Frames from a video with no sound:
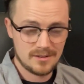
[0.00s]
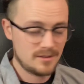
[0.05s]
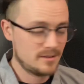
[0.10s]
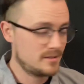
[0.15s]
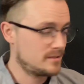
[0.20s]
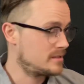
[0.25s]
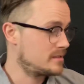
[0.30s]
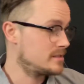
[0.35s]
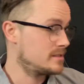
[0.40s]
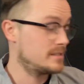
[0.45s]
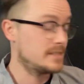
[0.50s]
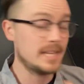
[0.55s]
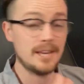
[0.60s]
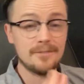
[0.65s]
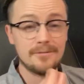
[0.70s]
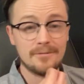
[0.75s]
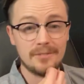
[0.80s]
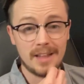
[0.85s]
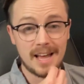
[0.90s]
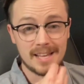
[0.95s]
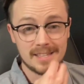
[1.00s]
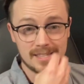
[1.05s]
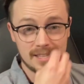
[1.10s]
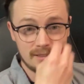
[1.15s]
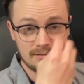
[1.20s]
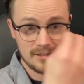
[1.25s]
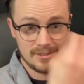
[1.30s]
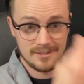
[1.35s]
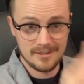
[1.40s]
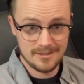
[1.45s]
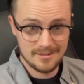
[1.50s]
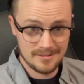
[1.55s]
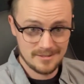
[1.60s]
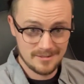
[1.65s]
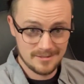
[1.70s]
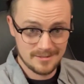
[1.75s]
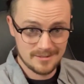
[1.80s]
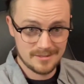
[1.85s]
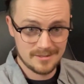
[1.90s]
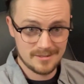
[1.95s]
This is D flat 7.
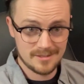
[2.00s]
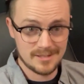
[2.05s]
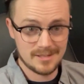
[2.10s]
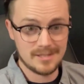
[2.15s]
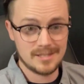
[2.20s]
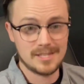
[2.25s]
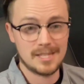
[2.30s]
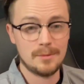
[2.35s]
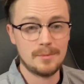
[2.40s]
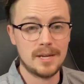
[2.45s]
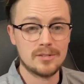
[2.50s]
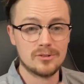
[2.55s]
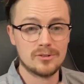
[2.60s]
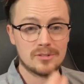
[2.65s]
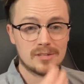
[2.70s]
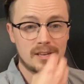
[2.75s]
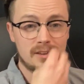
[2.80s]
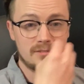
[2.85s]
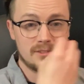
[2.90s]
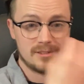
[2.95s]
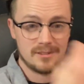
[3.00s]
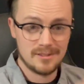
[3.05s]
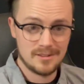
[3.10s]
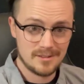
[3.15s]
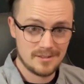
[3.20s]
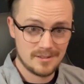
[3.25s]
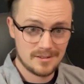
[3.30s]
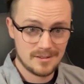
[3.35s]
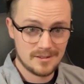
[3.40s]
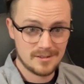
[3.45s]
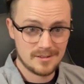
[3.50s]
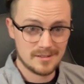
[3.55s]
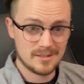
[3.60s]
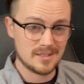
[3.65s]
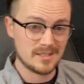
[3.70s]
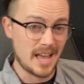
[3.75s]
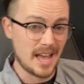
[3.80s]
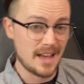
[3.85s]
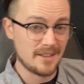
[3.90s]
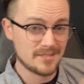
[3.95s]
This is C major 7. This
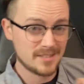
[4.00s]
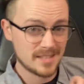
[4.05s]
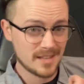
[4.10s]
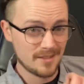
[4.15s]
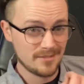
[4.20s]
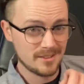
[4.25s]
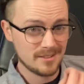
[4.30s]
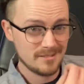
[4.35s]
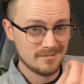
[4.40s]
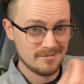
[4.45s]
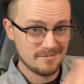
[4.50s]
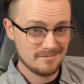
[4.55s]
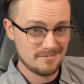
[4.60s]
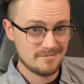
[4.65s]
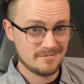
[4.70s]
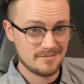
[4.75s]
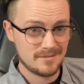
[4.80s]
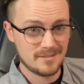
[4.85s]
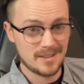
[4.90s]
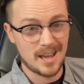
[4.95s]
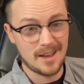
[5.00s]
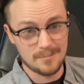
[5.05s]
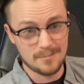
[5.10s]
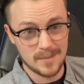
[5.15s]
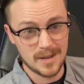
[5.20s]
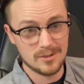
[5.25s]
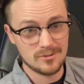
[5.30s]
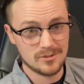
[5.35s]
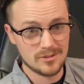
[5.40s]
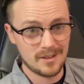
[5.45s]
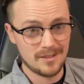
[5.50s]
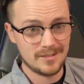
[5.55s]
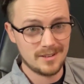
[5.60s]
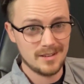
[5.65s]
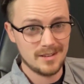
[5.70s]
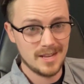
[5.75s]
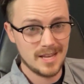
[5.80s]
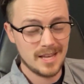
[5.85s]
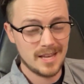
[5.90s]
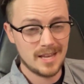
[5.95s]
is F 7. F major 7.
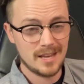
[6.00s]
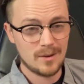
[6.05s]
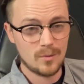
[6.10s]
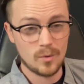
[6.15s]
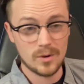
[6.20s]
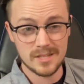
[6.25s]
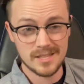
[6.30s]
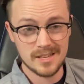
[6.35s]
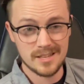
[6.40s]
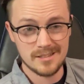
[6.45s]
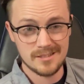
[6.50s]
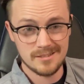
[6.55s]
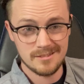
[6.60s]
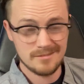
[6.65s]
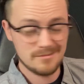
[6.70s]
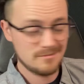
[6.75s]
What is this?